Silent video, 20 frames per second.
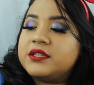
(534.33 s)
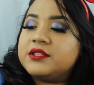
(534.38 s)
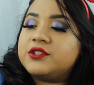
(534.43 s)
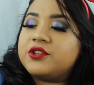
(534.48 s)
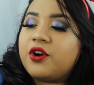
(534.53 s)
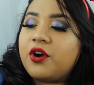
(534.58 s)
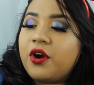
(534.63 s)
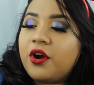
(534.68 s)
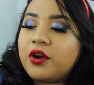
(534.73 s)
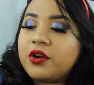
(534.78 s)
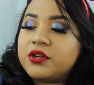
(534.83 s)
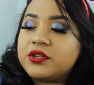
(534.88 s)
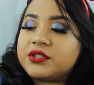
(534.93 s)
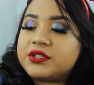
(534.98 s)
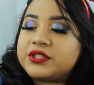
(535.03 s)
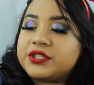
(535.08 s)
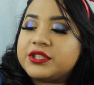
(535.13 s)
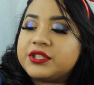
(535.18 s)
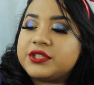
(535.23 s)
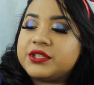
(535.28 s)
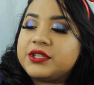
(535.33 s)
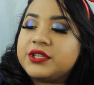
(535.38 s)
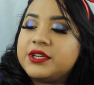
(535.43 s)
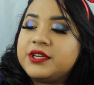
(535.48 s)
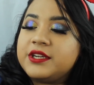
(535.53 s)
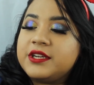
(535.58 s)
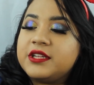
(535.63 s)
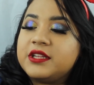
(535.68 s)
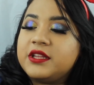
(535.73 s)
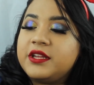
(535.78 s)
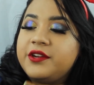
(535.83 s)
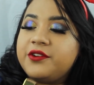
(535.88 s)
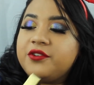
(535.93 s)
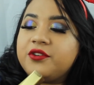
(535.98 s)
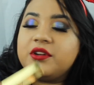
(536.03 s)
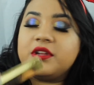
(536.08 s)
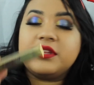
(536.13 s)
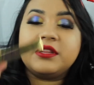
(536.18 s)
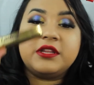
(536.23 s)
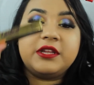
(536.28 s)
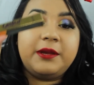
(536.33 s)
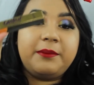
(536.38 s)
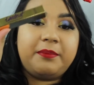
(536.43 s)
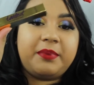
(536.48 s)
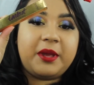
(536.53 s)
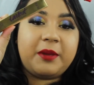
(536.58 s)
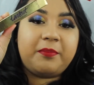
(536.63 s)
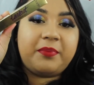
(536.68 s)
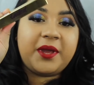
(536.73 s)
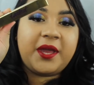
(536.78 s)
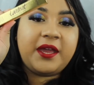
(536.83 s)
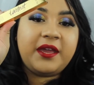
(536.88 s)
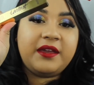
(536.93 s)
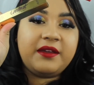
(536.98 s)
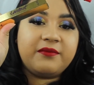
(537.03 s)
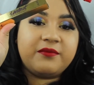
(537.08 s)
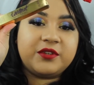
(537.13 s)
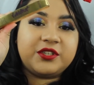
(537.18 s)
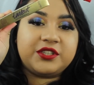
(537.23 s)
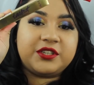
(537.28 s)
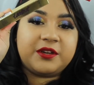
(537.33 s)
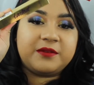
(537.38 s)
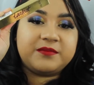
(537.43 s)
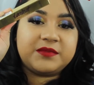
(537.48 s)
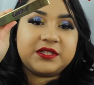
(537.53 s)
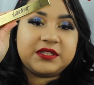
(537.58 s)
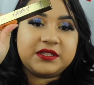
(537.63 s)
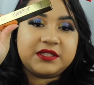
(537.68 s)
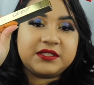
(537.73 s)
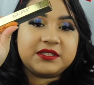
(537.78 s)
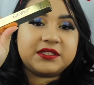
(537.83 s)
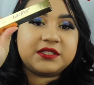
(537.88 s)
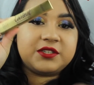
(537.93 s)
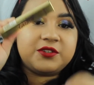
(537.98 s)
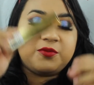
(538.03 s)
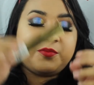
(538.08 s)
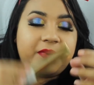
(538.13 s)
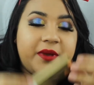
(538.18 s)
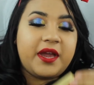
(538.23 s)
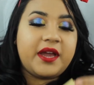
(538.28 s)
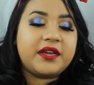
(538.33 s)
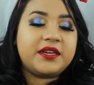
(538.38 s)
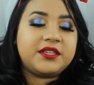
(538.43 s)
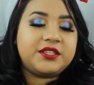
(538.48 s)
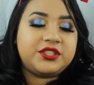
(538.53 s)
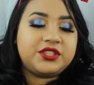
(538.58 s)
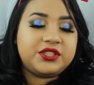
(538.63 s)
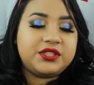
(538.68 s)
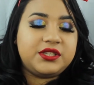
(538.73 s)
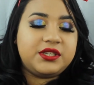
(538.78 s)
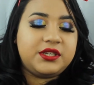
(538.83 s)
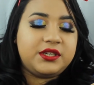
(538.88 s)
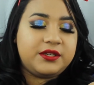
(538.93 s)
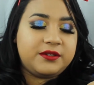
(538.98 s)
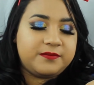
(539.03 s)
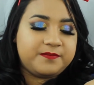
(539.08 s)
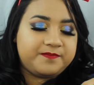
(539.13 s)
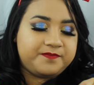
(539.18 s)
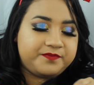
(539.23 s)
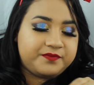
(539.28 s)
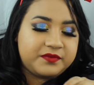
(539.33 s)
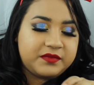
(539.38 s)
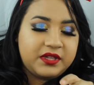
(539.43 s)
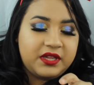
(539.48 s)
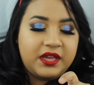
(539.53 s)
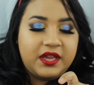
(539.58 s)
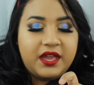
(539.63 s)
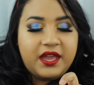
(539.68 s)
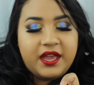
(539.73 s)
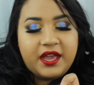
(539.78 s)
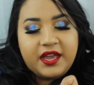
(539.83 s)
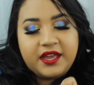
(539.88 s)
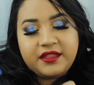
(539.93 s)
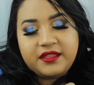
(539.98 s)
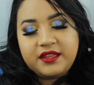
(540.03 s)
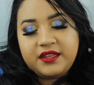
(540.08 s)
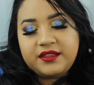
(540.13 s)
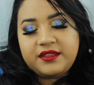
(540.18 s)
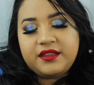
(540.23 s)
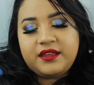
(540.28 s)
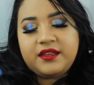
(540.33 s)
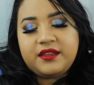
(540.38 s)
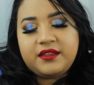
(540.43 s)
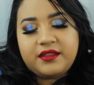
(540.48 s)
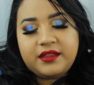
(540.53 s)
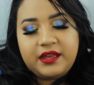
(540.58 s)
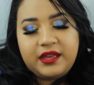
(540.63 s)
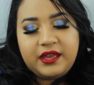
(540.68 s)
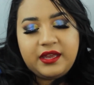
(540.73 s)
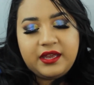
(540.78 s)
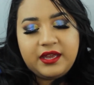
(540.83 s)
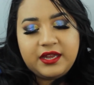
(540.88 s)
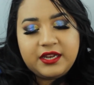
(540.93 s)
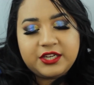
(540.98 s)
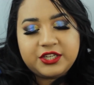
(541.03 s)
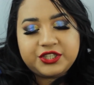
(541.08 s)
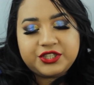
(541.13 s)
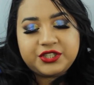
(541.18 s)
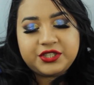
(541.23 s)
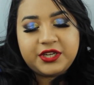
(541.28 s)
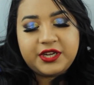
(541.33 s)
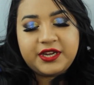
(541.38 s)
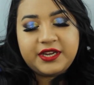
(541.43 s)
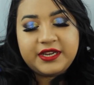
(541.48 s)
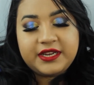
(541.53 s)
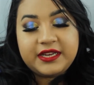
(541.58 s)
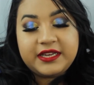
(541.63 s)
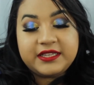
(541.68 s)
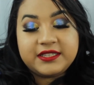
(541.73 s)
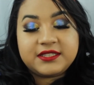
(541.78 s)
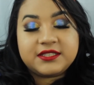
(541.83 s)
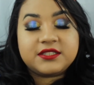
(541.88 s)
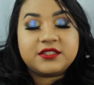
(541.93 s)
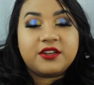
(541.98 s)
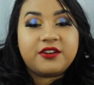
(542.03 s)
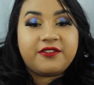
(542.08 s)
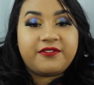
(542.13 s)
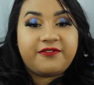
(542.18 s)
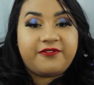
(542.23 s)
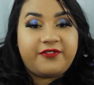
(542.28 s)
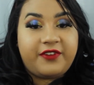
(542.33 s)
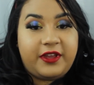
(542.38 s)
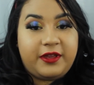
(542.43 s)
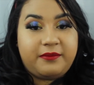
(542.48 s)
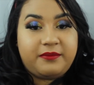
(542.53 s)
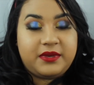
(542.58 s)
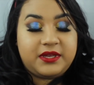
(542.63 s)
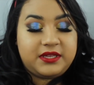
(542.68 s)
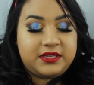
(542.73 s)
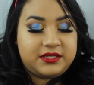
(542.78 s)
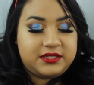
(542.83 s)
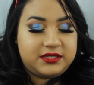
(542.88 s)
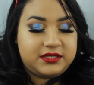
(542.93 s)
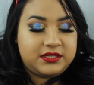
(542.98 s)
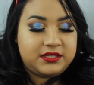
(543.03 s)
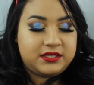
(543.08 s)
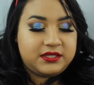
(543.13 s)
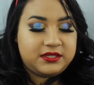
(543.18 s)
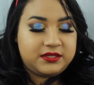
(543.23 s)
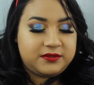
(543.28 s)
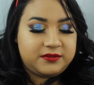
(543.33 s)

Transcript: Tarte Glitter Lip Paint, which comes in this little packaging. And this is in shade Insta Famous.